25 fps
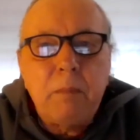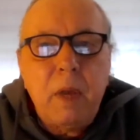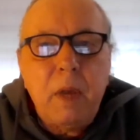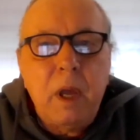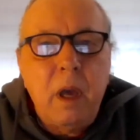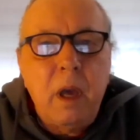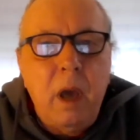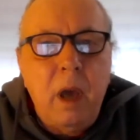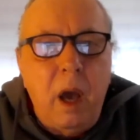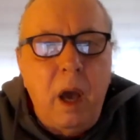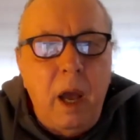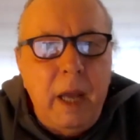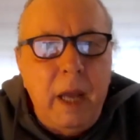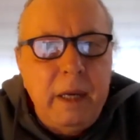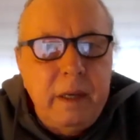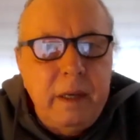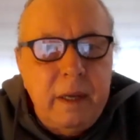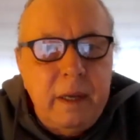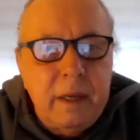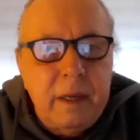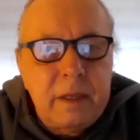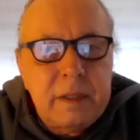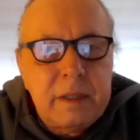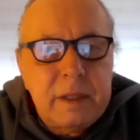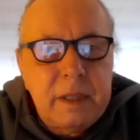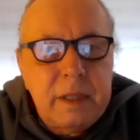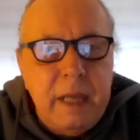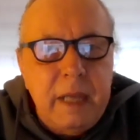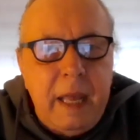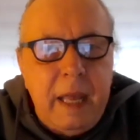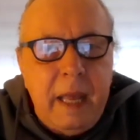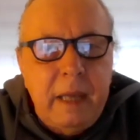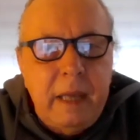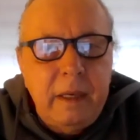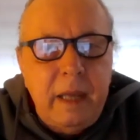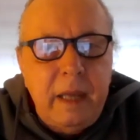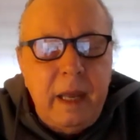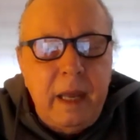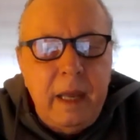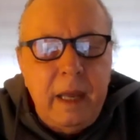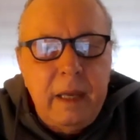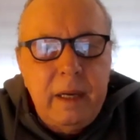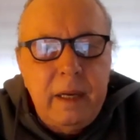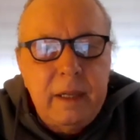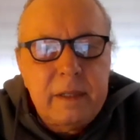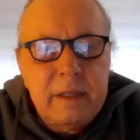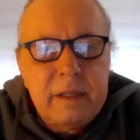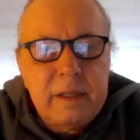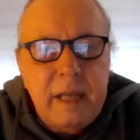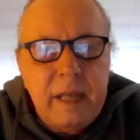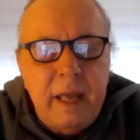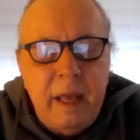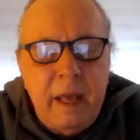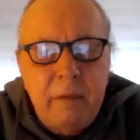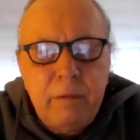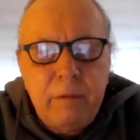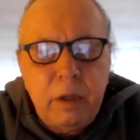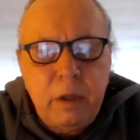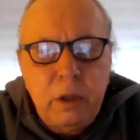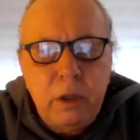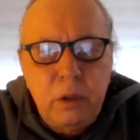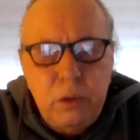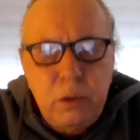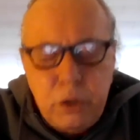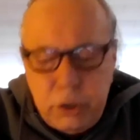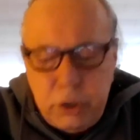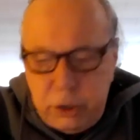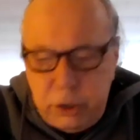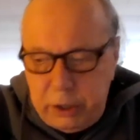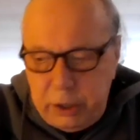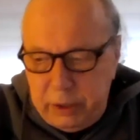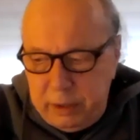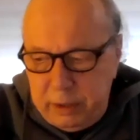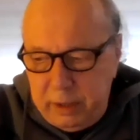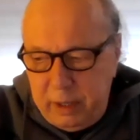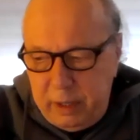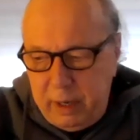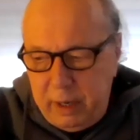kindness and its evolution.